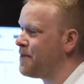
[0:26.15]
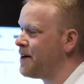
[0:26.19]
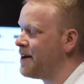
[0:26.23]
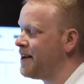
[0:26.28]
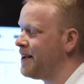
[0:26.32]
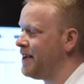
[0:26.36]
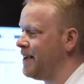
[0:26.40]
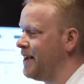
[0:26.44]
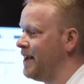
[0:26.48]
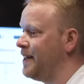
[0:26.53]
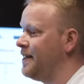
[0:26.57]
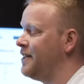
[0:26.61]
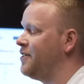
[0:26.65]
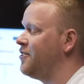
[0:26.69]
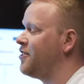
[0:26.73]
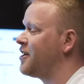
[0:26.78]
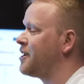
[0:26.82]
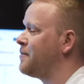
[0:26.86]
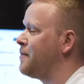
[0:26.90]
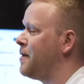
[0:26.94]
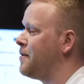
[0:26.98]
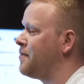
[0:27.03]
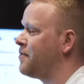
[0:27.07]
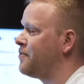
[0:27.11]
money, and then you're not
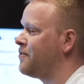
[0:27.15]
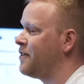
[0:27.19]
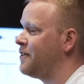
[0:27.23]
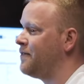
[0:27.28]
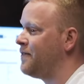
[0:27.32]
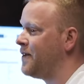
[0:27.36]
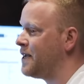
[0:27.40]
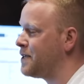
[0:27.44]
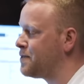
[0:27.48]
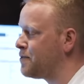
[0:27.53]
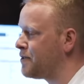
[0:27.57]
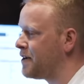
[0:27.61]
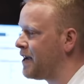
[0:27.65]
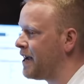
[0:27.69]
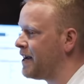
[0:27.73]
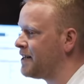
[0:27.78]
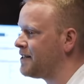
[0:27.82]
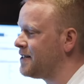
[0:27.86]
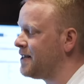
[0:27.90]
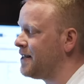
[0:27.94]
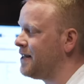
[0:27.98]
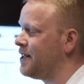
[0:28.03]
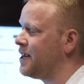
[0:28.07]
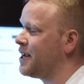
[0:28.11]
gonna be able to run Facebook
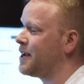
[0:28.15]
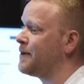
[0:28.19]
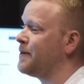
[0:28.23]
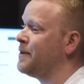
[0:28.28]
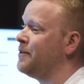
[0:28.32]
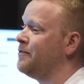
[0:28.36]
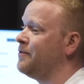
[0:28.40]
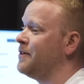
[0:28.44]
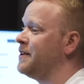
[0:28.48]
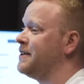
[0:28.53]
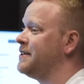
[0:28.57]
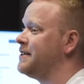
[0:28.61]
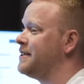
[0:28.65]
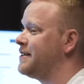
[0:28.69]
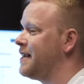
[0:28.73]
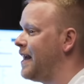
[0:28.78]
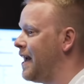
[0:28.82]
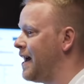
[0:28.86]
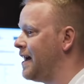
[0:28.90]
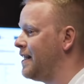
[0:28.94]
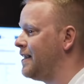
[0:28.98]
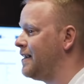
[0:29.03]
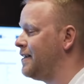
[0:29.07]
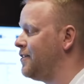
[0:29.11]
ads, and then you're gonna be really
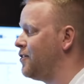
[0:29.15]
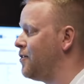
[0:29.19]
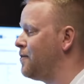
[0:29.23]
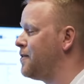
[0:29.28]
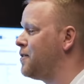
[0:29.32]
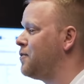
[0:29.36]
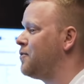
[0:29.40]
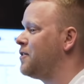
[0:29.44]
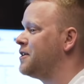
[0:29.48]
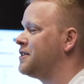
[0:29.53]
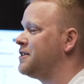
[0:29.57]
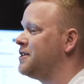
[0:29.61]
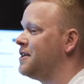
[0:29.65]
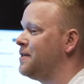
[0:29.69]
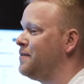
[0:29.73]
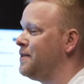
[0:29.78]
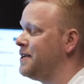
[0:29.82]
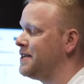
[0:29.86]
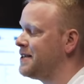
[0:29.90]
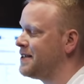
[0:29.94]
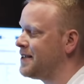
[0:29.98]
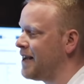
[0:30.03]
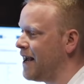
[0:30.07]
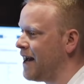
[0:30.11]
sad. And nobody wants you to
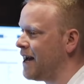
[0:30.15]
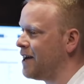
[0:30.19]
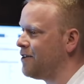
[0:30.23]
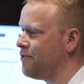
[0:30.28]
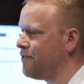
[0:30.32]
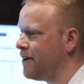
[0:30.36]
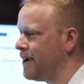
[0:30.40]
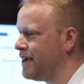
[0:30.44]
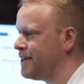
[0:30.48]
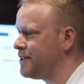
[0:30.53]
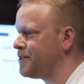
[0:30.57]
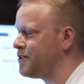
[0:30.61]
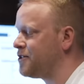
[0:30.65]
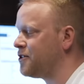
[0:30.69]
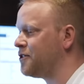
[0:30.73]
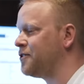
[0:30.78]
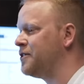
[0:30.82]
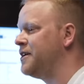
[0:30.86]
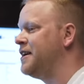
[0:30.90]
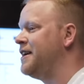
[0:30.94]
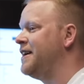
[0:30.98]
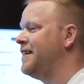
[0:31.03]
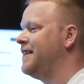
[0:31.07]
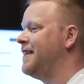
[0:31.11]
be sad, right?
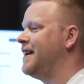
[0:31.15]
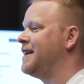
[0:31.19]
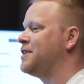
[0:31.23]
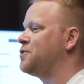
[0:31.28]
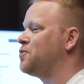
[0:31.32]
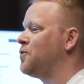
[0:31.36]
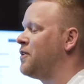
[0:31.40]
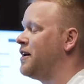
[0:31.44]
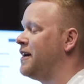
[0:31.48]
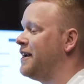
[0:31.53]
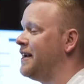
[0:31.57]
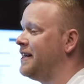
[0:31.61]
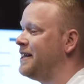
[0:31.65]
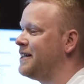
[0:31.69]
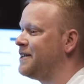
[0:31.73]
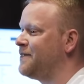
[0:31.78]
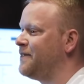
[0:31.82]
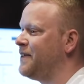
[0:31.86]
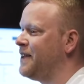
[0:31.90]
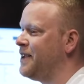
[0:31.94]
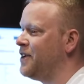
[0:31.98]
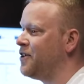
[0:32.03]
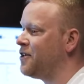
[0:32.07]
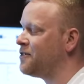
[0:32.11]
So that's why in this
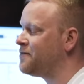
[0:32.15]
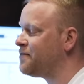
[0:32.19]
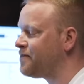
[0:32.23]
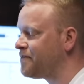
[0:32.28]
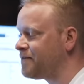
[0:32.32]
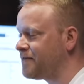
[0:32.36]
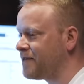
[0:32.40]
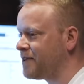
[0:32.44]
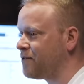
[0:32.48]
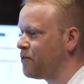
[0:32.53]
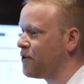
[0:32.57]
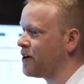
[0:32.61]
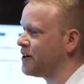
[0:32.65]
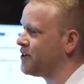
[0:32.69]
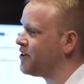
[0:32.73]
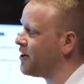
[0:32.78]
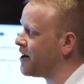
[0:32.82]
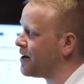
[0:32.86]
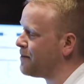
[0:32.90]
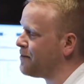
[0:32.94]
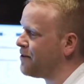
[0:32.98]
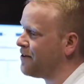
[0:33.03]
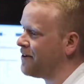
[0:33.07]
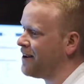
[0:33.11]
video, we're gonna
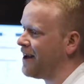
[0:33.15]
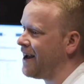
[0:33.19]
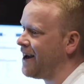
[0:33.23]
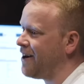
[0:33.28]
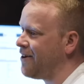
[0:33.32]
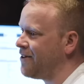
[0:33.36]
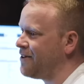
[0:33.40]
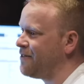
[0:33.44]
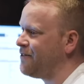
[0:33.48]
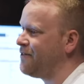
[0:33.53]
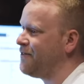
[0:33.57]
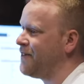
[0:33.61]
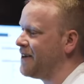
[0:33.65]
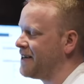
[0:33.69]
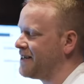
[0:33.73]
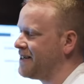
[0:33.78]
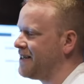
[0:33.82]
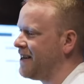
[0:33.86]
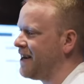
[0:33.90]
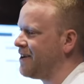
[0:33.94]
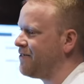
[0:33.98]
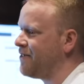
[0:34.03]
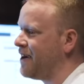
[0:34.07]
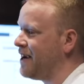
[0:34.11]
talk about how to fix
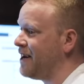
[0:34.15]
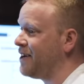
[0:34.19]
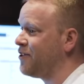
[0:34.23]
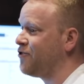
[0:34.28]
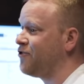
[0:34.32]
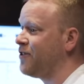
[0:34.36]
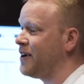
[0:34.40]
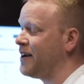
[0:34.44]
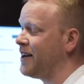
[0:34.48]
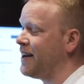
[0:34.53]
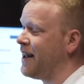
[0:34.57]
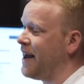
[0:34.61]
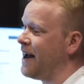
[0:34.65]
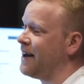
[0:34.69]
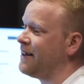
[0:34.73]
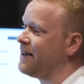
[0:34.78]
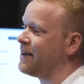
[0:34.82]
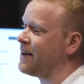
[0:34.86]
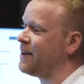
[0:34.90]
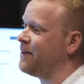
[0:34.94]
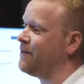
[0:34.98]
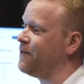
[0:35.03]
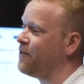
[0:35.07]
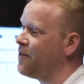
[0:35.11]
that, right? And create an ad
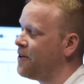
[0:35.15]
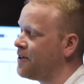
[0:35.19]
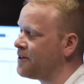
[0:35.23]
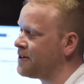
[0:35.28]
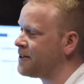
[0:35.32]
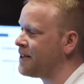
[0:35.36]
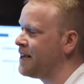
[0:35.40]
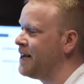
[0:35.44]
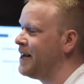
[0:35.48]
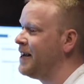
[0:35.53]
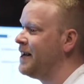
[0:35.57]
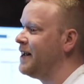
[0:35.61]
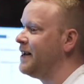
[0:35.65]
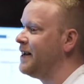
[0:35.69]
that converts.